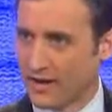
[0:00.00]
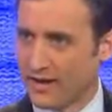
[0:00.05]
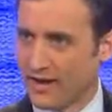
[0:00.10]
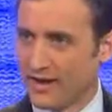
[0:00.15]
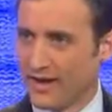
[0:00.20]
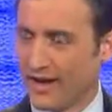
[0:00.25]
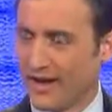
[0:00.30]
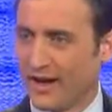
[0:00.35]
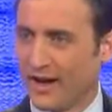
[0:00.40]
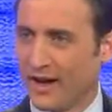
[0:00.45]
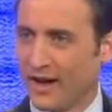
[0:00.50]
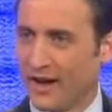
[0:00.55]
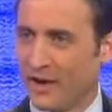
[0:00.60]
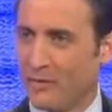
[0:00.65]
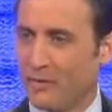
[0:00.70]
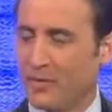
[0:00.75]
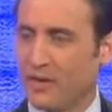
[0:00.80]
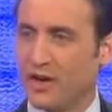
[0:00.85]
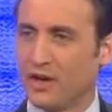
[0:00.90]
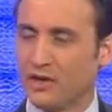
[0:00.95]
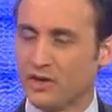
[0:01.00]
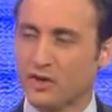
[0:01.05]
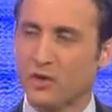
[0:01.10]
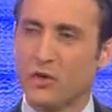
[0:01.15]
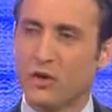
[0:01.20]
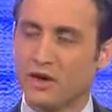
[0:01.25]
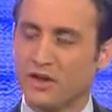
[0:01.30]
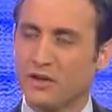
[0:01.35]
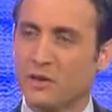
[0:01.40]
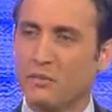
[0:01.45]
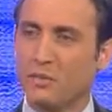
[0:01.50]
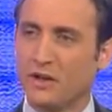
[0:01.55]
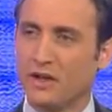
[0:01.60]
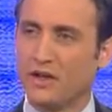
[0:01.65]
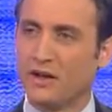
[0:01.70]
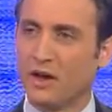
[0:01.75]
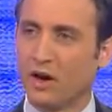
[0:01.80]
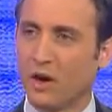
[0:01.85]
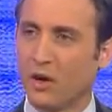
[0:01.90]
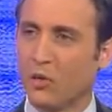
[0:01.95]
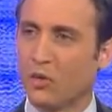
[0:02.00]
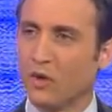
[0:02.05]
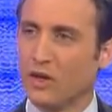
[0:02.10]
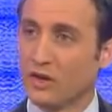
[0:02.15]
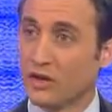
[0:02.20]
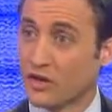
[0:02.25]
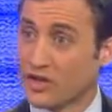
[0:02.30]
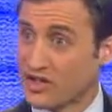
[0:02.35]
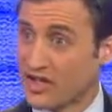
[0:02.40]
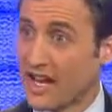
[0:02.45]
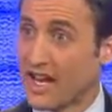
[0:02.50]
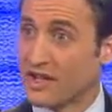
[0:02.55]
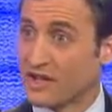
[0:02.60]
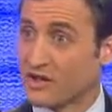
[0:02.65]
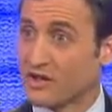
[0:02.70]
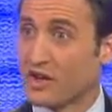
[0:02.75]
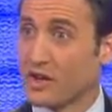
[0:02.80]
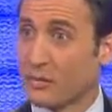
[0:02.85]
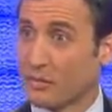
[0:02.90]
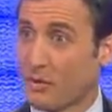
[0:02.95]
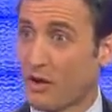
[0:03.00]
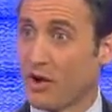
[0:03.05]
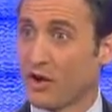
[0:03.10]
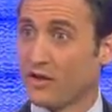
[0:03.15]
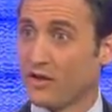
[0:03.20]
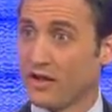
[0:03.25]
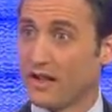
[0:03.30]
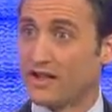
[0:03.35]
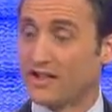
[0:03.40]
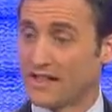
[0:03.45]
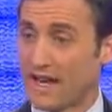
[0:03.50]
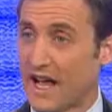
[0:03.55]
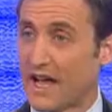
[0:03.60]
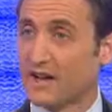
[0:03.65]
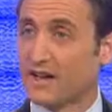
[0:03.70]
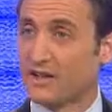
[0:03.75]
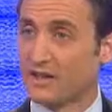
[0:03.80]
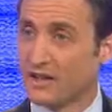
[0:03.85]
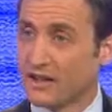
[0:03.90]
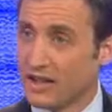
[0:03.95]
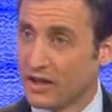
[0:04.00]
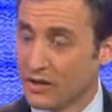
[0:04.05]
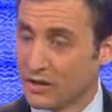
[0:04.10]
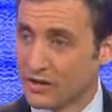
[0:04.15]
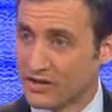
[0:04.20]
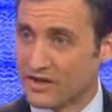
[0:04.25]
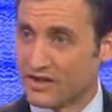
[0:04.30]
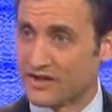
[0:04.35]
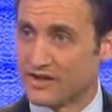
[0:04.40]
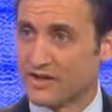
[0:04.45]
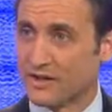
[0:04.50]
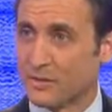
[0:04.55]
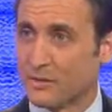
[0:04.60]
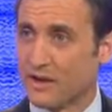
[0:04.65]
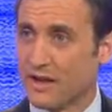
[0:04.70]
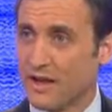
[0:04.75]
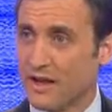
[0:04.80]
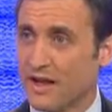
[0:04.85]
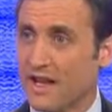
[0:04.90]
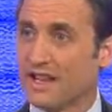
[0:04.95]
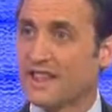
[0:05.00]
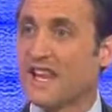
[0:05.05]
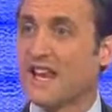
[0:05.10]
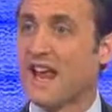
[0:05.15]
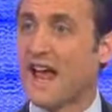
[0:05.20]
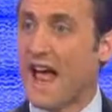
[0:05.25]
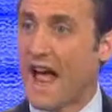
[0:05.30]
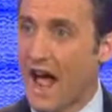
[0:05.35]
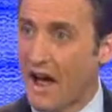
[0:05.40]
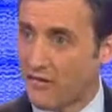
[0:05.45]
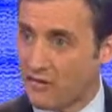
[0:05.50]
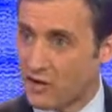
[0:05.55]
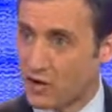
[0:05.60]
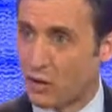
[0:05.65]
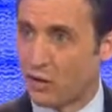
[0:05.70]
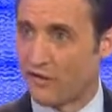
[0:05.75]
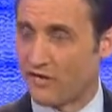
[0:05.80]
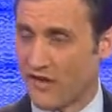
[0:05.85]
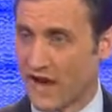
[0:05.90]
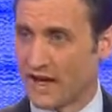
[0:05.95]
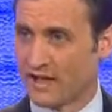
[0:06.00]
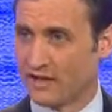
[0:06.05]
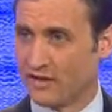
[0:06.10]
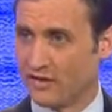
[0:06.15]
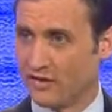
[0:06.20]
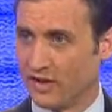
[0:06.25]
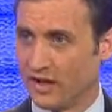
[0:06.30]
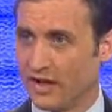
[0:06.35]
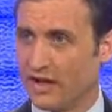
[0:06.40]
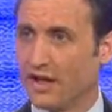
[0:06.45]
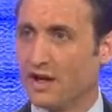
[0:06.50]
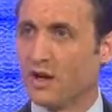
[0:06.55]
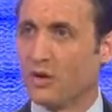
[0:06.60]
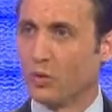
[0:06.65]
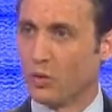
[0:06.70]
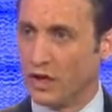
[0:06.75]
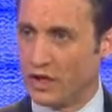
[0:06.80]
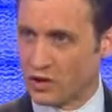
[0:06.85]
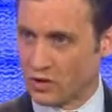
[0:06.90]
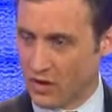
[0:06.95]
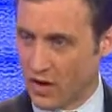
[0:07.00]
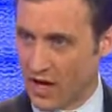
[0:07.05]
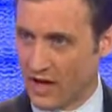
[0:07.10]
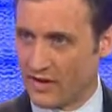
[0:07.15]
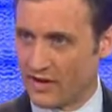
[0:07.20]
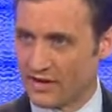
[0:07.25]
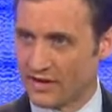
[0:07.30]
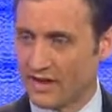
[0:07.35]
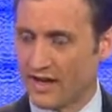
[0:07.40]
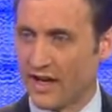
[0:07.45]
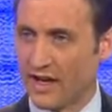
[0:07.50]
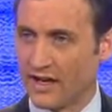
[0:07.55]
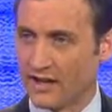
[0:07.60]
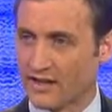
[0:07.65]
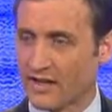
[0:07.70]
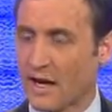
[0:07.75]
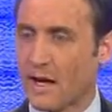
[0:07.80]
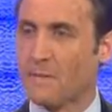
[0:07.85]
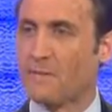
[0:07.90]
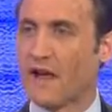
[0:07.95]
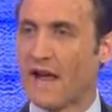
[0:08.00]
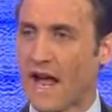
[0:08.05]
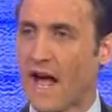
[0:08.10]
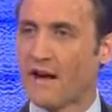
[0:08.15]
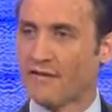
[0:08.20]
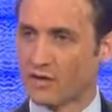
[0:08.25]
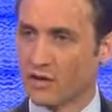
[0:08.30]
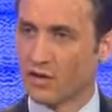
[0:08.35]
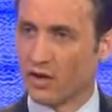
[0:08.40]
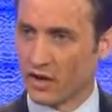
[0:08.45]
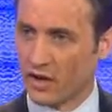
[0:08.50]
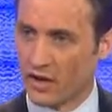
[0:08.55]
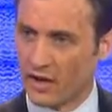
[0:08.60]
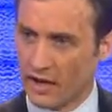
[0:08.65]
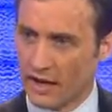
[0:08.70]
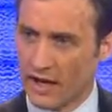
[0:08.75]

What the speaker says: there's going to be a real sense on the part of the Italian legal system that they have to effectively retry this case. They have to look at it again.